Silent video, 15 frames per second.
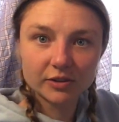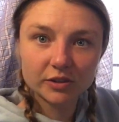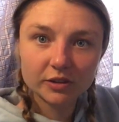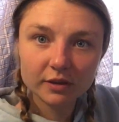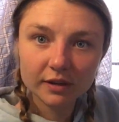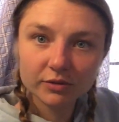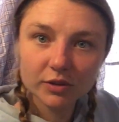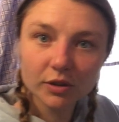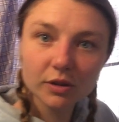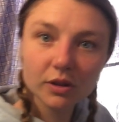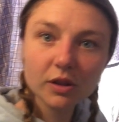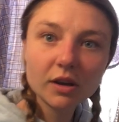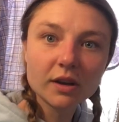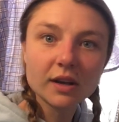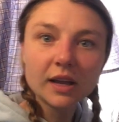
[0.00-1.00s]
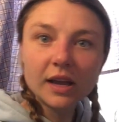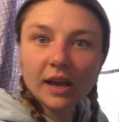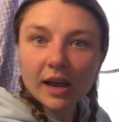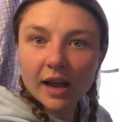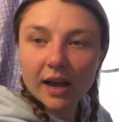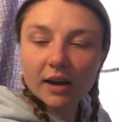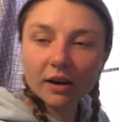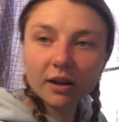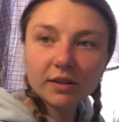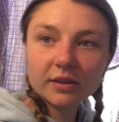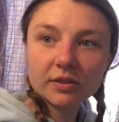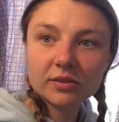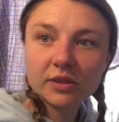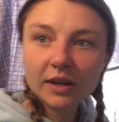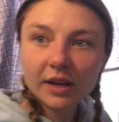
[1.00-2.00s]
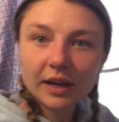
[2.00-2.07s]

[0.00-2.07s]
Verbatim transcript: You don't have to look at all this